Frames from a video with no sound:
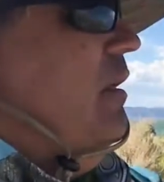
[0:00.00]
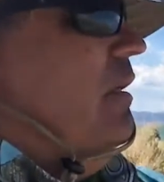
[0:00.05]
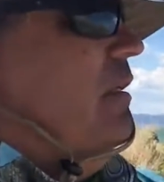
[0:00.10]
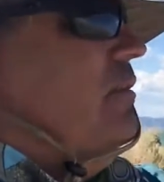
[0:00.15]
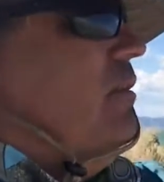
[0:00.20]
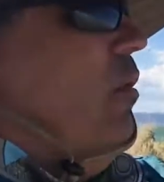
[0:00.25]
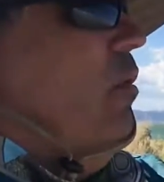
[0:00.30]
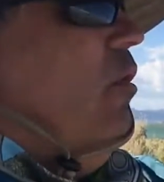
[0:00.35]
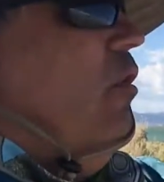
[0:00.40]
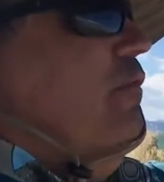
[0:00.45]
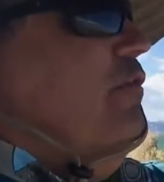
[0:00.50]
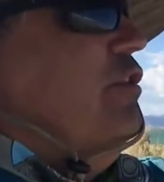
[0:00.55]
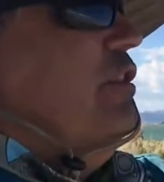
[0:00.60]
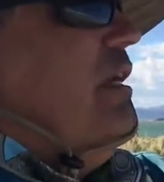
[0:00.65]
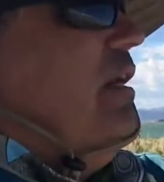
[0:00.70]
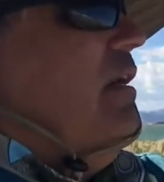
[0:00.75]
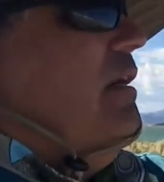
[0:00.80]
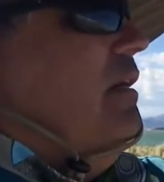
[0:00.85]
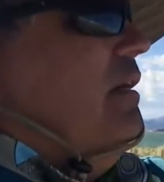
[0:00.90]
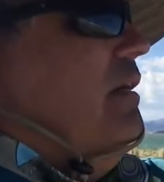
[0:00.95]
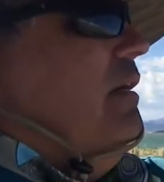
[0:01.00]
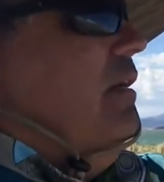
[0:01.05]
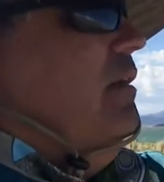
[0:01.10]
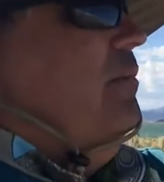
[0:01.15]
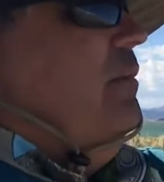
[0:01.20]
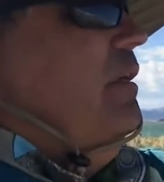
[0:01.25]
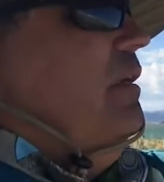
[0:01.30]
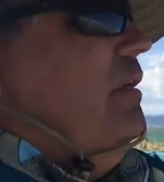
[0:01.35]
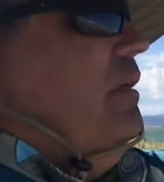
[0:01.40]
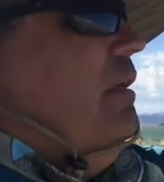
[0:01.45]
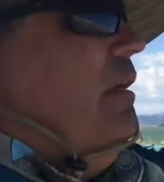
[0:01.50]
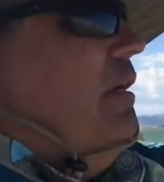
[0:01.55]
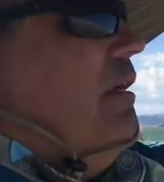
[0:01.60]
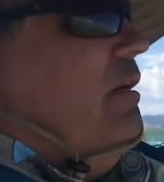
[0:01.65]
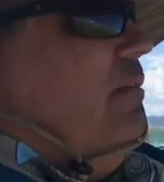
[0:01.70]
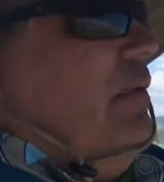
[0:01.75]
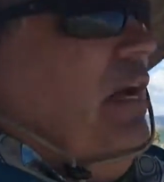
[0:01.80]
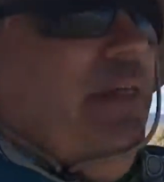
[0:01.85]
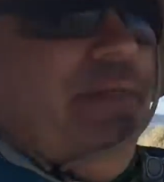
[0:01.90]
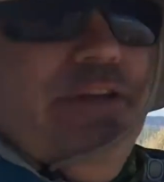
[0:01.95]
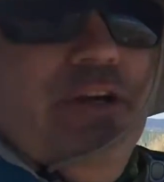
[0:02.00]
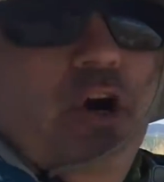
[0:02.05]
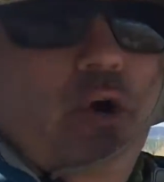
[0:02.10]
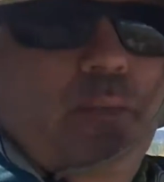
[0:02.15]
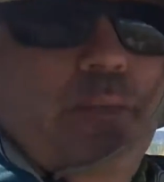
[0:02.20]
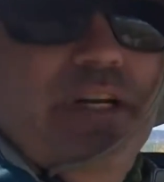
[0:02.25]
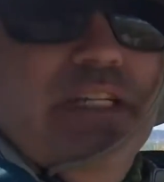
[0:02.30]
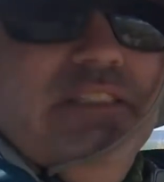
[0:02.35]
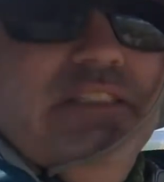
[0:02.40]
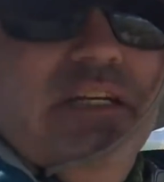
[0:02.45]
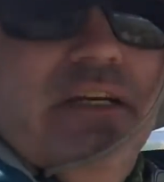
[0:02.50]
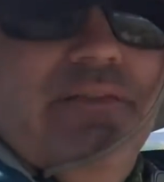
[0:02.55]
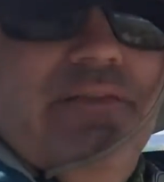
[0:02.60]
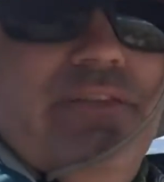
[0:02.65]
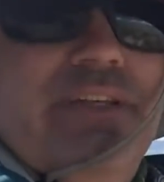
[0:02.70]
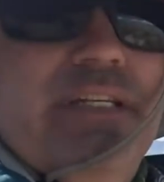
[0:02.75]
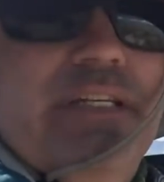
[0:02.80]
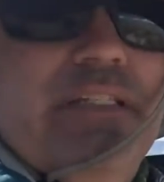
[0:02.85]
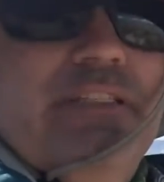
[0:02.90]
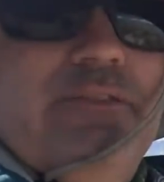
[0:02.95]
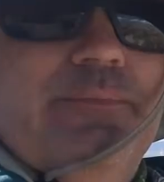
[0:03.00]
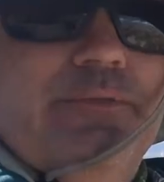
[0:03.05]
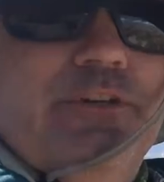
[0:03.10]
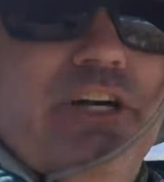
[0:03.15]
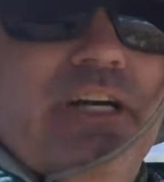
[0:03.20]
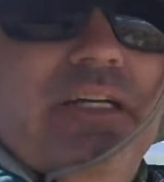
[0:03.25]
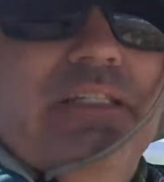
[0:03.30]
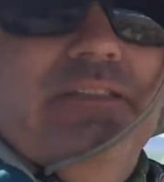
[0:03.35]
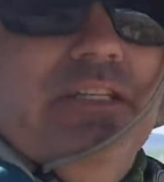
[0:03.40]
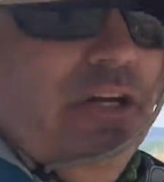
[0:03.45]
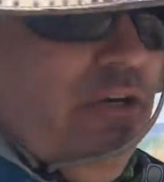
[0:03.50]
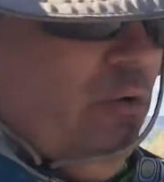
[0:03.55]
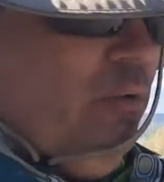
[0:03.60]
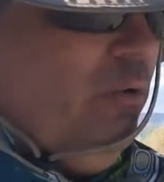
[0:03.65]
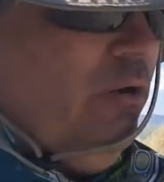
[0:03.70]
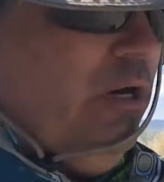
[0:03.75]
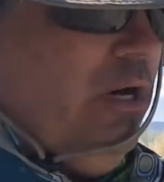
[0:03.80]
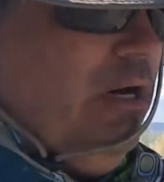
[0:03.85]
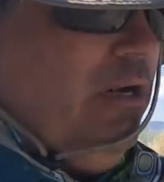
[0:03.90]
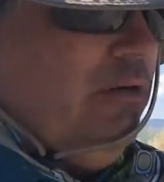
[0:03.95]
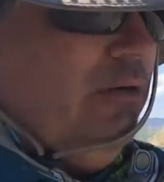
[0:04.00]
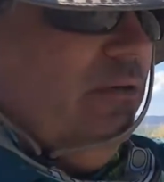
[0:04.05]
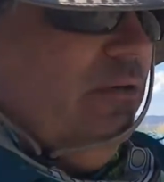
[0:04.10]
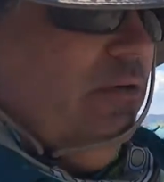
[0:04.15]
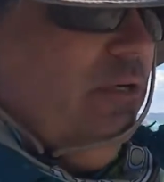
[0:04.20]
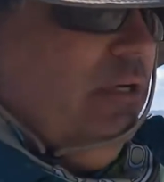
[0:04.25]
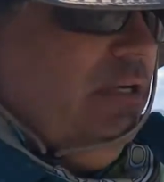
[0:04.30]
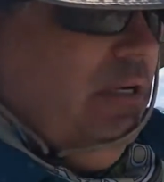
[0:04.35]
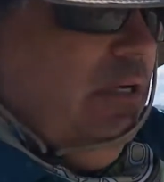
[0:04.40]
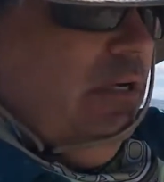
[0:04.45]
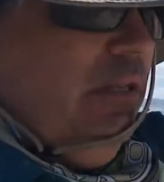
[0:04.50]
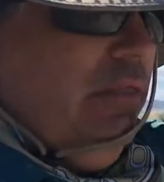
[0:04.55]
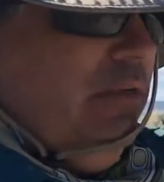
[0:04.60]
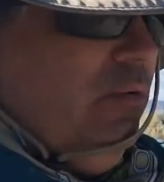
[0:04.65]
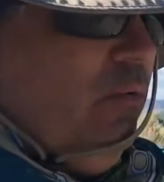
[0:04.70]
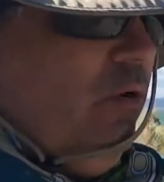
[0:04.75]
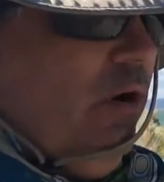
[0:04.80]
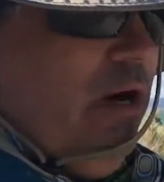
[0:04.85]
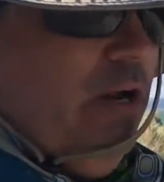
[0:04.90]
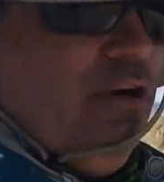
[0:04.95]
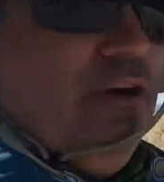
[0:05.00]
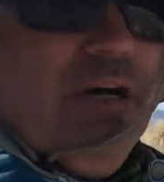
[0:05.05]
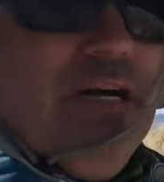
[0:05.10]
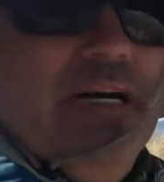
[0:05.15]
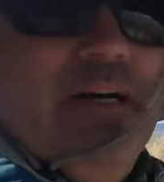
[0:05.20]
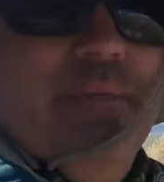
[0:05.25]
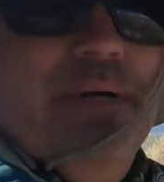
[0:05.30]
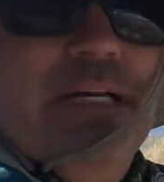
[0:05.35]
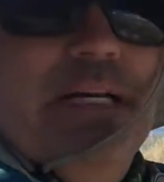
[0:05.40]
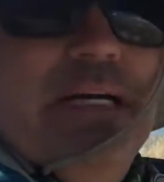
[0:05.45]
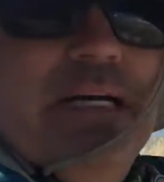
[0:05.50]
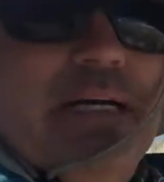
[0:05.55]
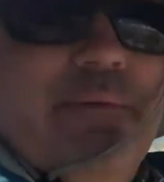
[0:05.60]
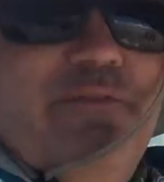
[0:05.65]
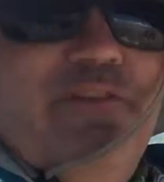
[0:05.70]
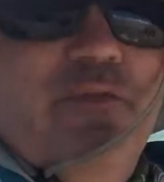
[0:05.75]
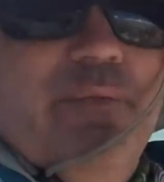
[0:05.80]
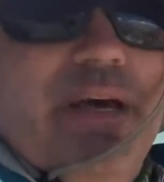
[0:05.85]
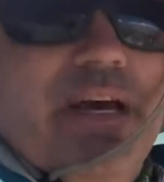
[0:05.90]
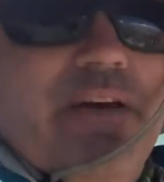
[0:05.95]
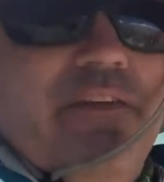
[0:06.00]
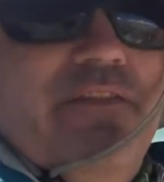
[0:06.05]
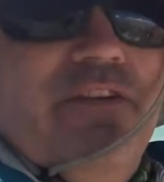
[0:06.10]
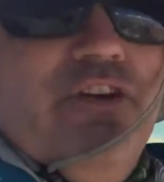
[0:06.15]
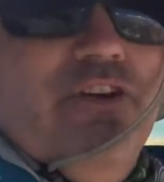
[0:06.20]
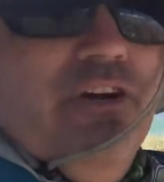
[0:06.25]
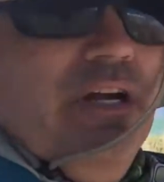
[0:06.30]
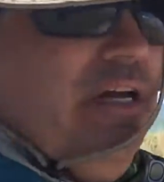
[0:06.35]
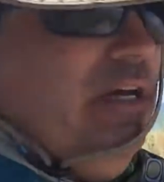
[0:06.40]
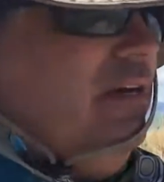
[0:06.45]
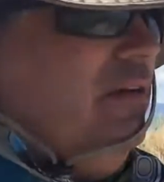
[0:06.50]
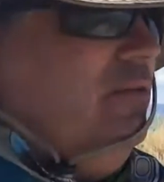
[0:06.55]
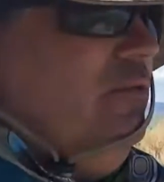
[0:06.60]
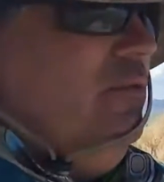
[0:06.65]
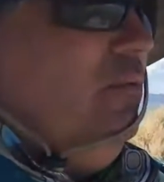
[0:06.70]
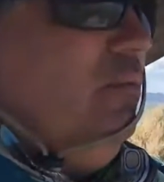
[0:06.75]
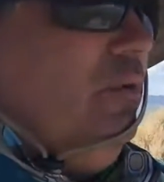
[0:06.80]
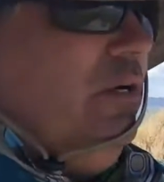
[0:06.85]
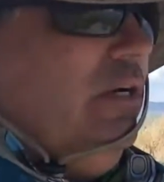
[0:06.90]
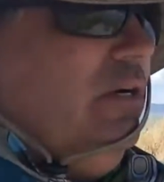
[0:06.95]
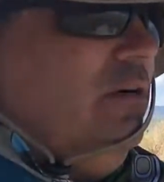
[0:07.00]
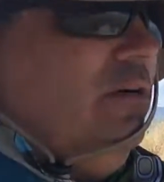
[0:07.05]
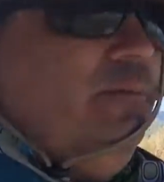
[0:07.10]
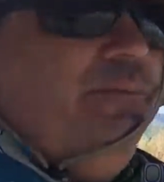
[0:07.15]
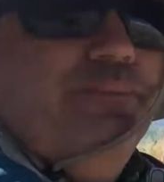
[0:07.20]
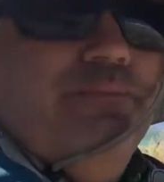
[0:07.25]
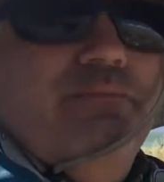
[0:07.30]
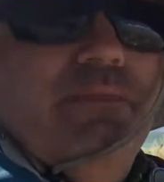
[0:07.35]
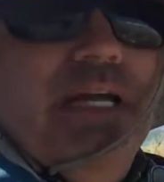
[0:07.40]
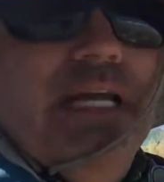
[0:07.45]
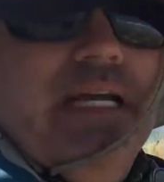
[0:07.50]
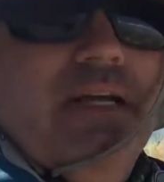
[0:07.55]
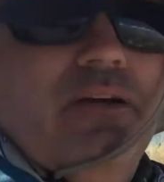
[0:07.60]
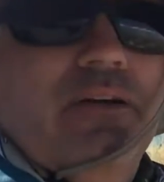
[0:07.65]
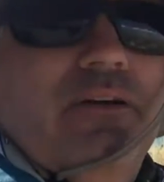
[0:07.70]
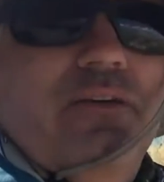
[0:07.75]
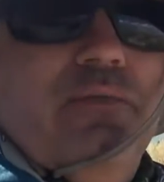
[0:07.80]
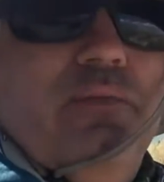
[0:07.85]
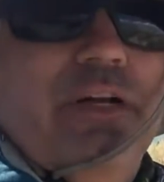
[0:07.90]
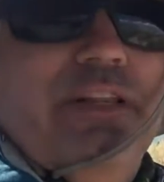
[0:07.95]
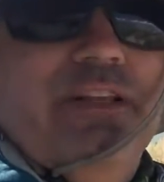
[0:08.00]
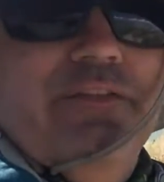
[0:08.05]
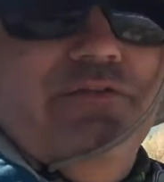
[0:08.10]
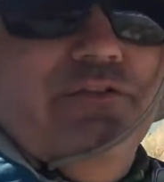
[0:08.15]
And so over time, at the opening of the springs underwater, the water coming up and out of the ground will mingle with the